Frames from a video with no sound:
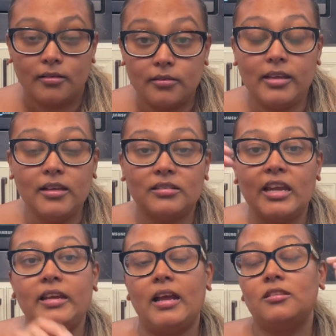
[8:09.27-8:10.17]
things
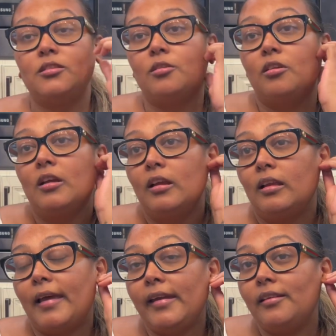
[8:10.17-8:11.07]
like that. So
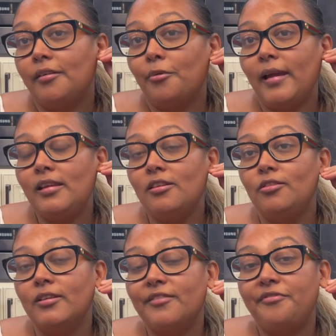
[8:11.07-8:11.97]
like when you
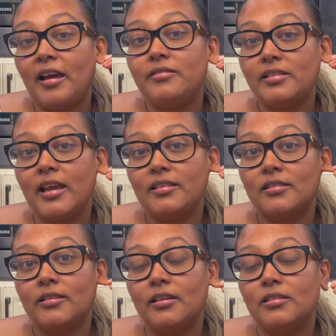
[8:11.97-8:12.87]
do the five
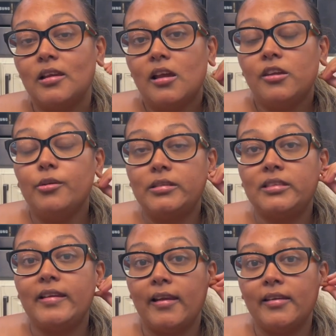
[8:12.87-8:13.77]
senses, you're
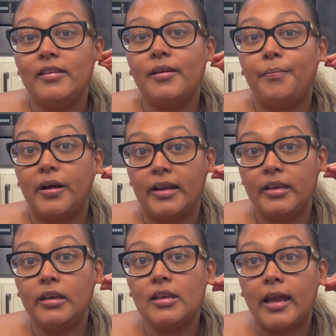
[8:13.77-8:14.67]
telling your
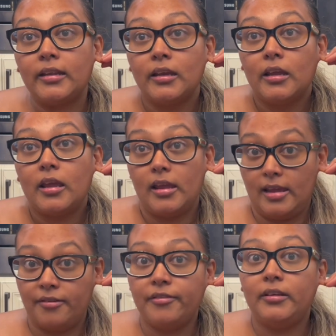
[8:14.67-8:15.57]
body that
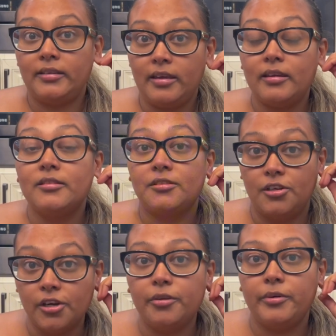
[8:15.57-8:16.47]
everything is
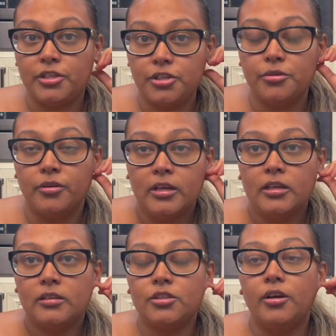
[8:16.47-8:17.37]
good with you.
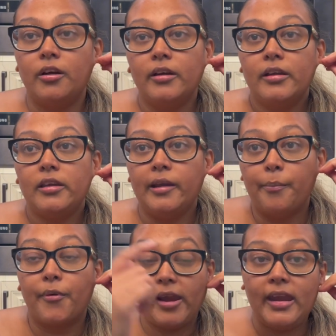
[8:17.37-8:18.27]
So your
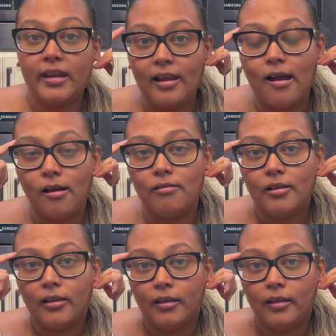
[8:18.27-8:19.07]
brain now